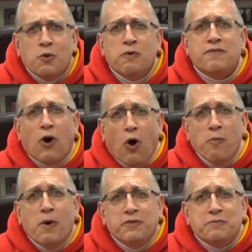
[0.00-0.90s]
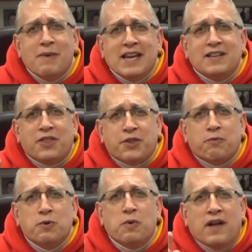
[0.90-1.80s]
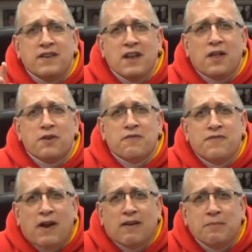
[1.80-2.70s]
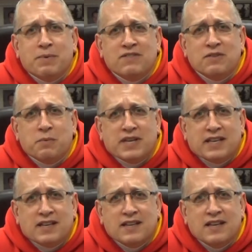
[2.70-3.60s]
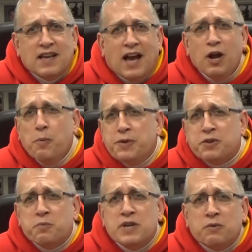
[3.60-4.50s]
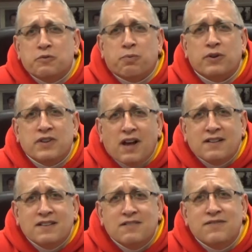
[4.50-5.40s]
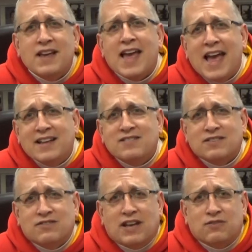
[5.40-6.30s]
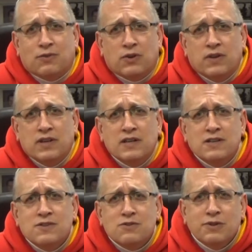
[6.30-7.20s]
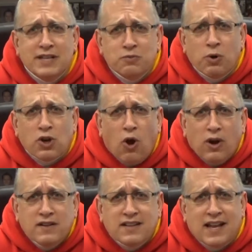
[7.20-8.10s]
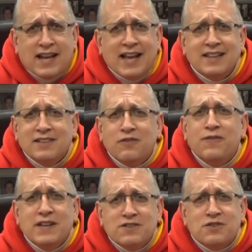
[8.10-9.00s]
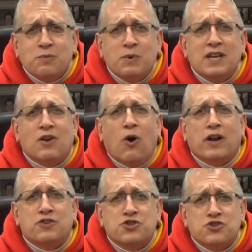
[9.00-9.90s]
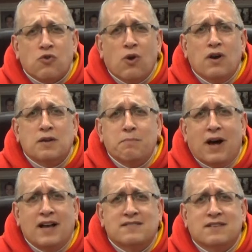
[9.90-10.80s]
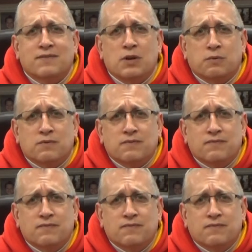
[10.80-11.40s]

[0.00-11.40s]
We've almost made it through another very busy week. I hope that the week was productive and successful. So let's work hard today and let's finish the week on a strong positive note.